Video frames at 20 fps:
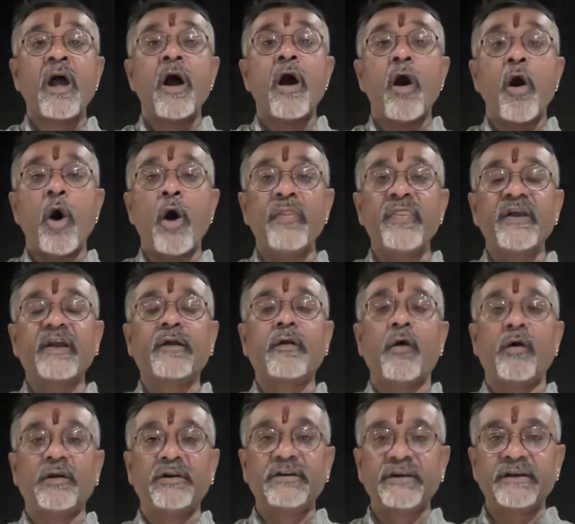On the
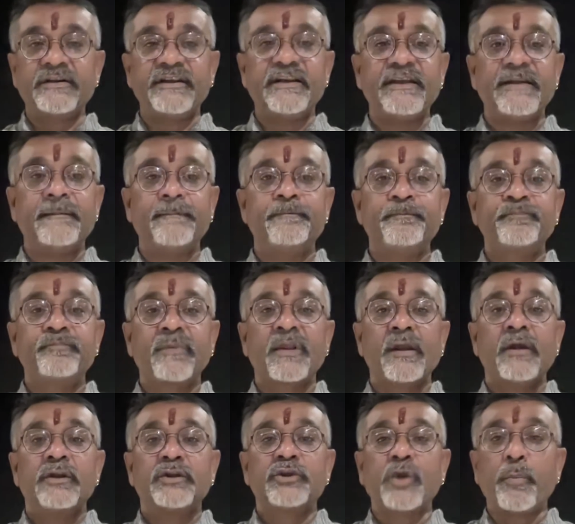contrary,
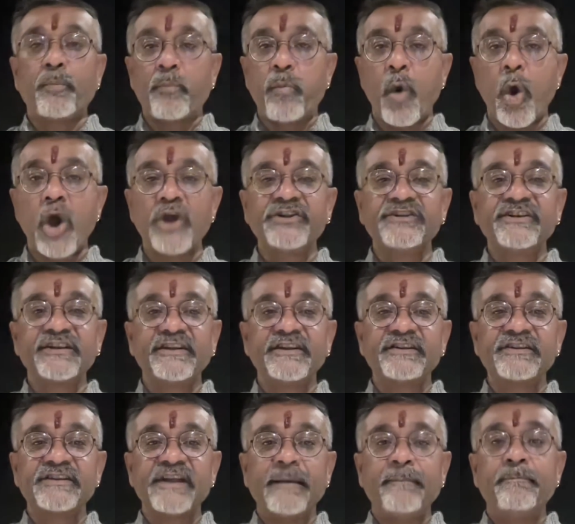the
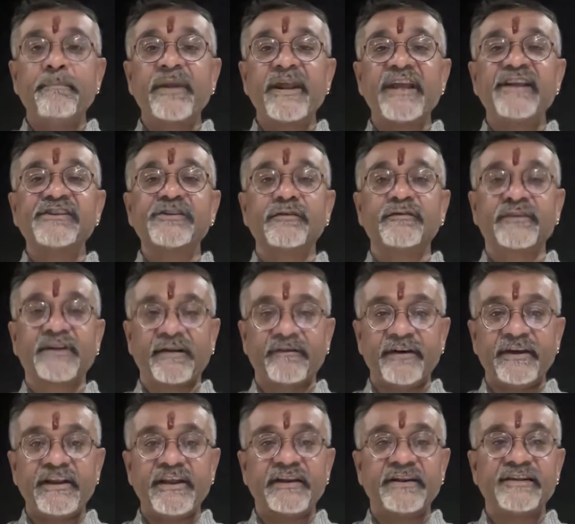poisonous embrace of
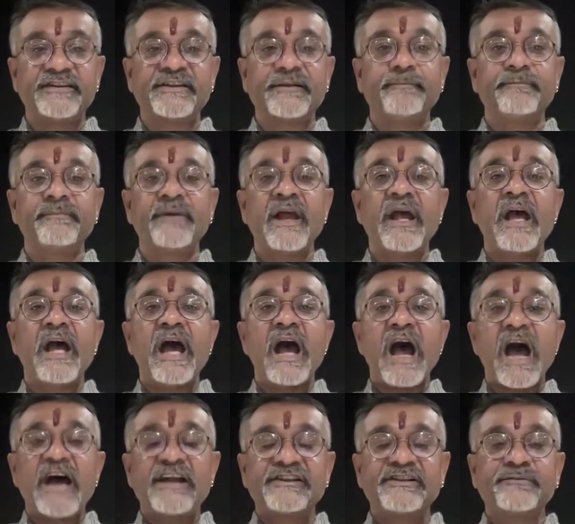Dravidianism
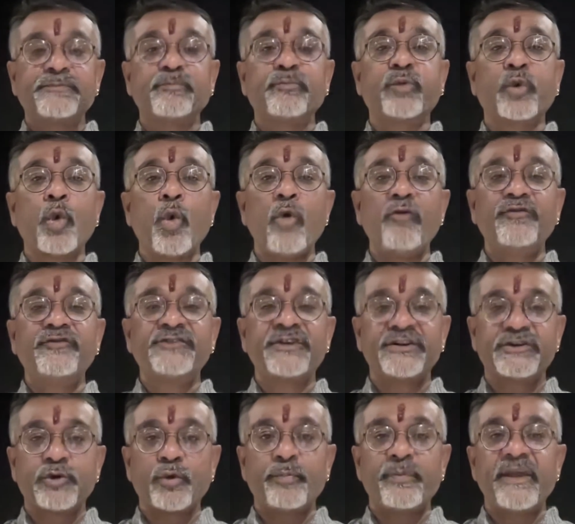has
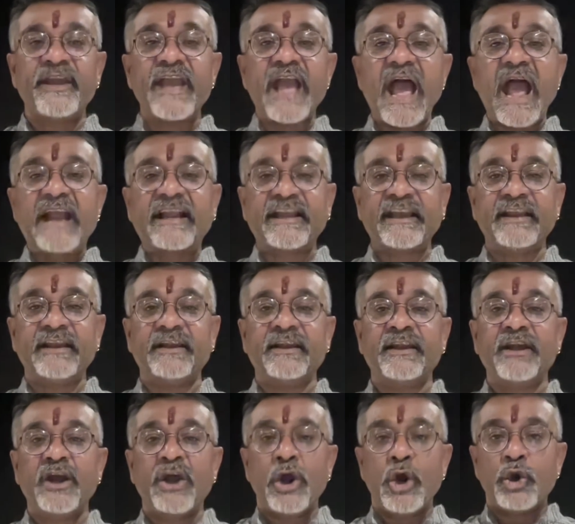proved to be
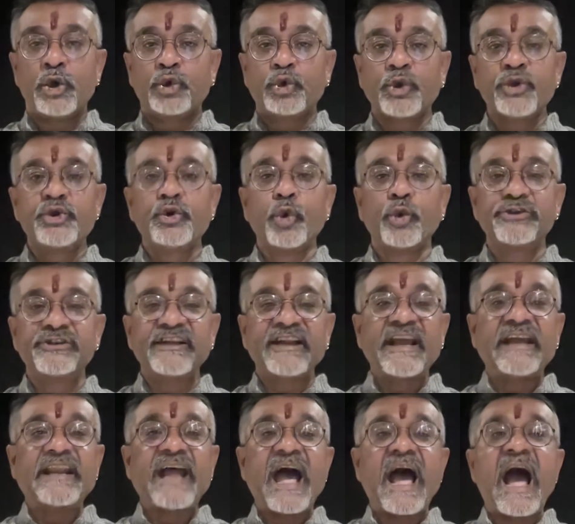akin to using
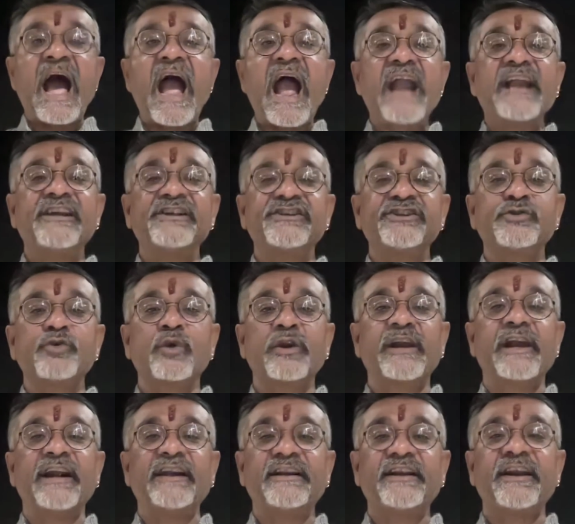an axe to
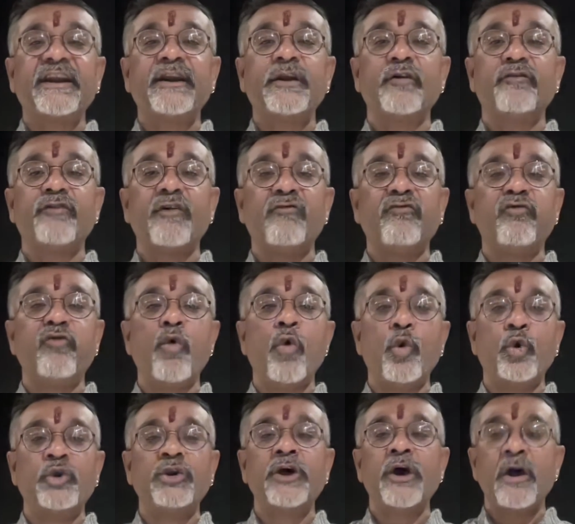get rid of a
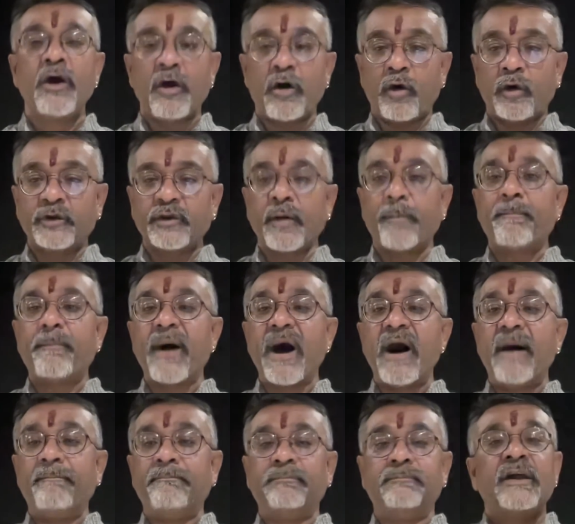wound on your
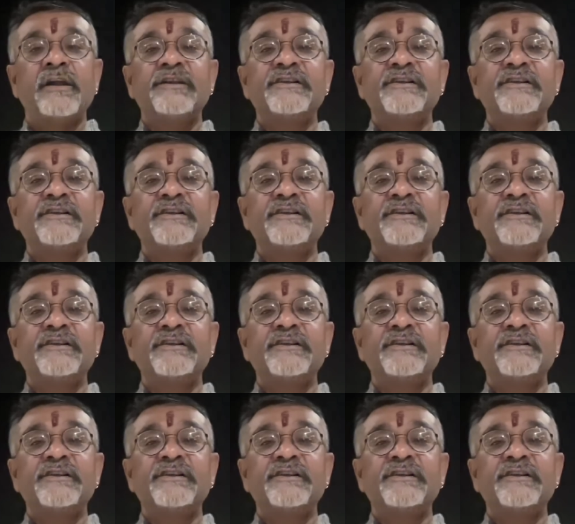palm.